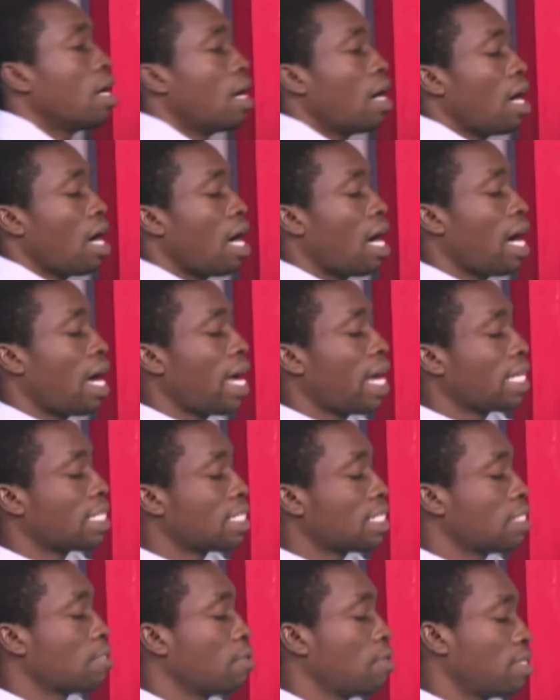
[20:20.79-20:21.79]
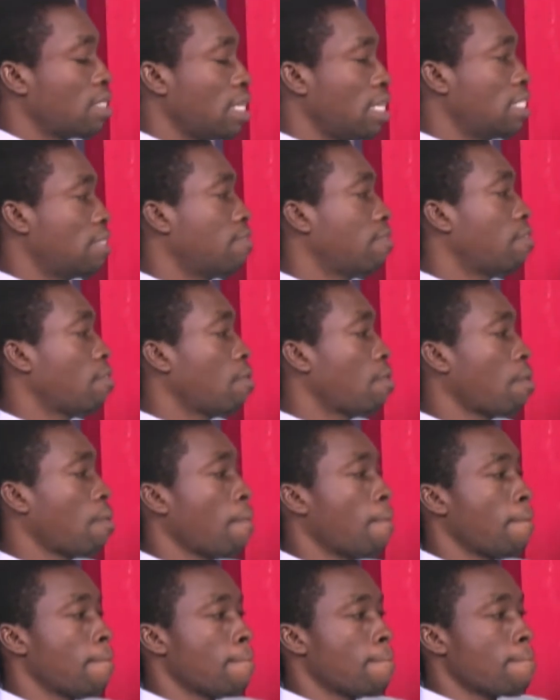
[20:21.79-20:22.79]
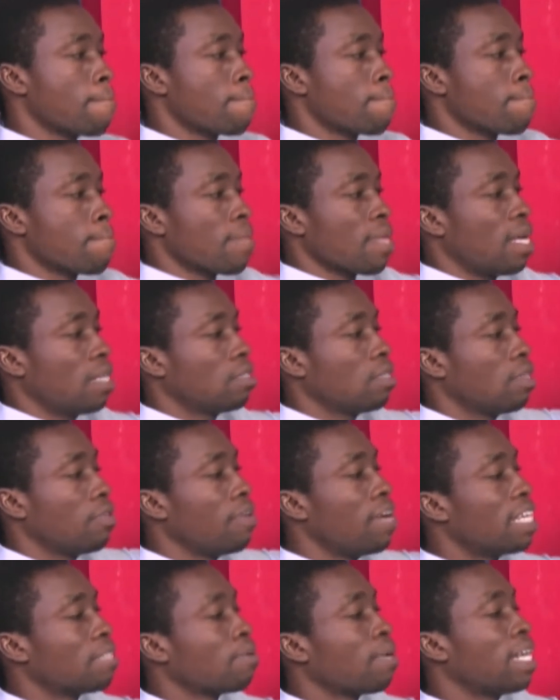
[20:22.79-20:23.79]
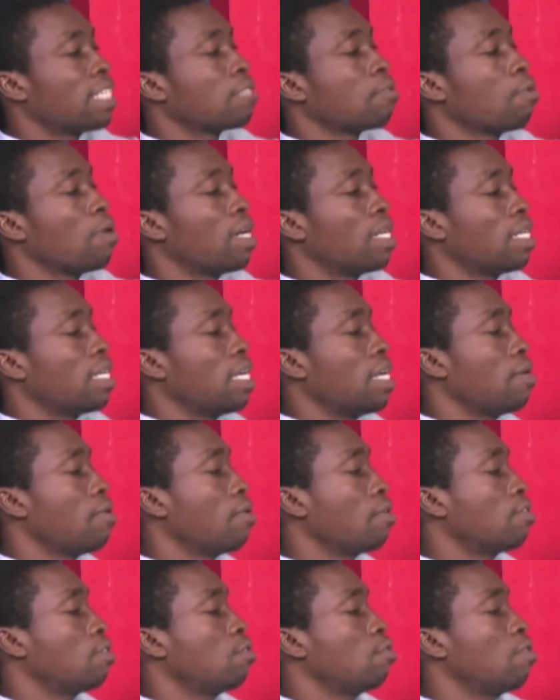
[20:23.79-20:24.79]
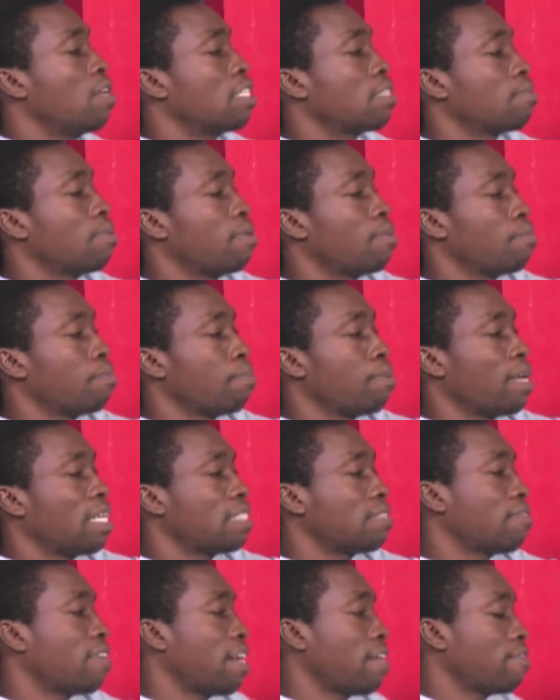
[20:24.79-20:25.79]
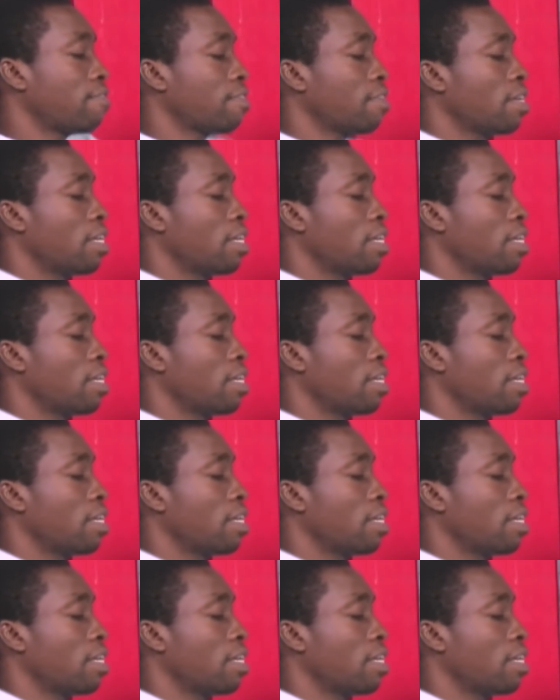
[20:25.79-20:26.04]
our x is what? Is 4. So 3x plus 1 equals to 2x plus 5.